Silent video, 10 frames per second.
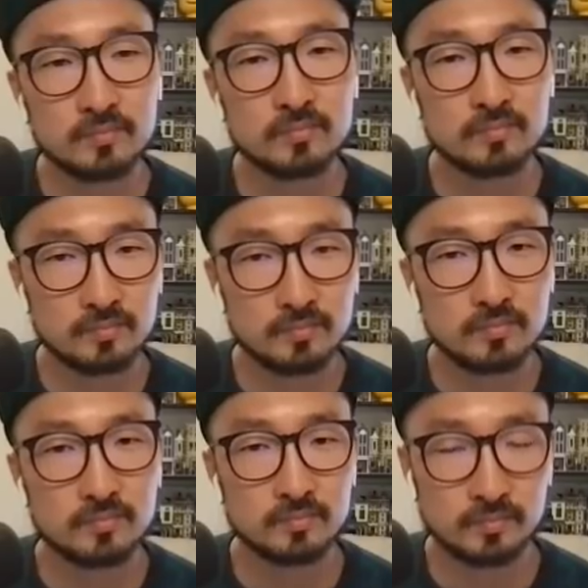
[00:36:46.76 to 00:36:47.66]

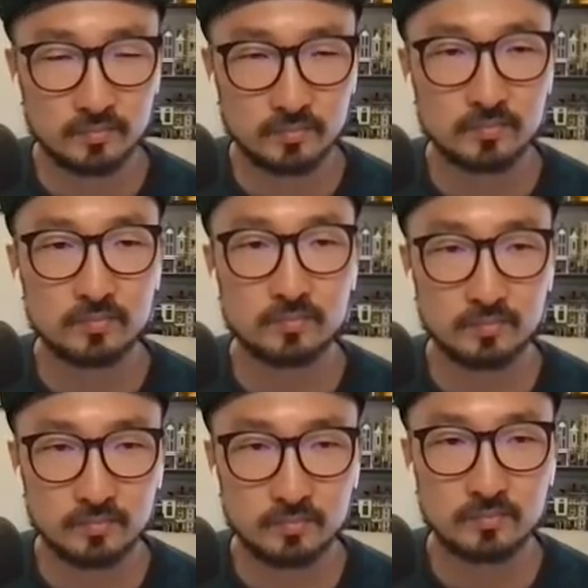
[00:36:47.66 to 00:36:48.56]

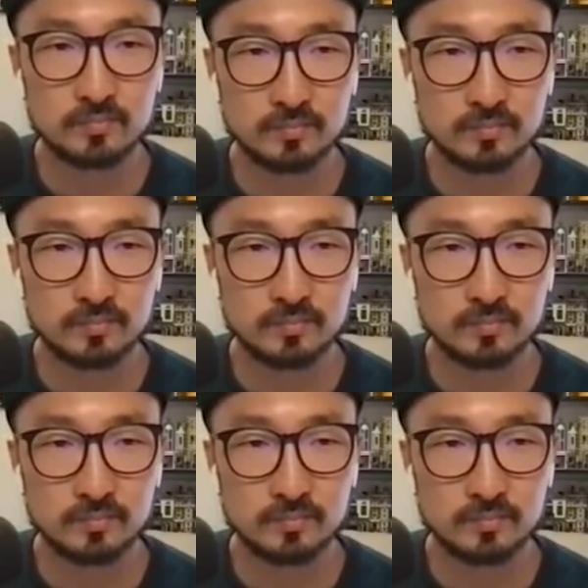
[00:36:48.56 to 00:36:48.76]
[no speech]